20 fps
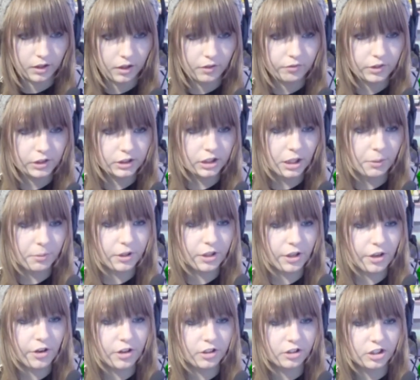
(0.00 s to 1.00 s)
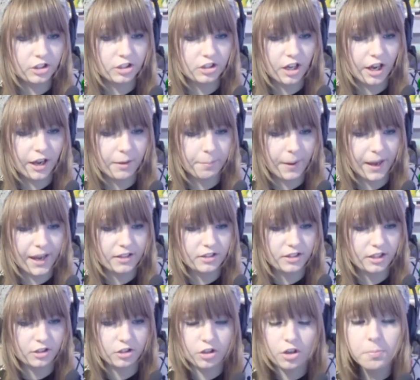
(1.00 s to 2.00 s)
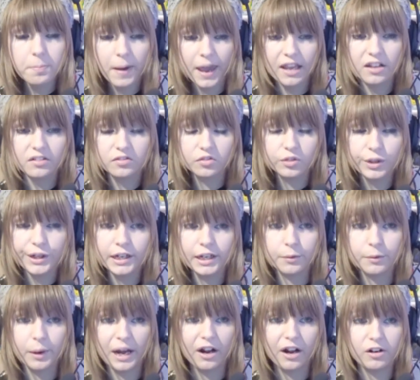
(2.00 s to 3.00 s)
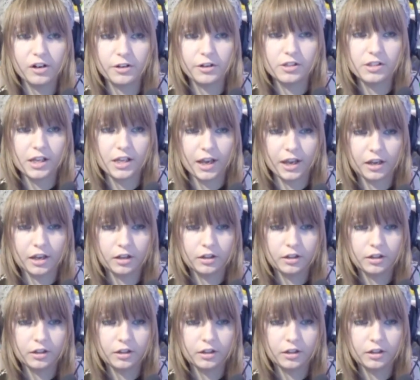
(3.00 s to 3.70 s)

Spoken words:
But someone who just started painting, you paint really well, Lucy.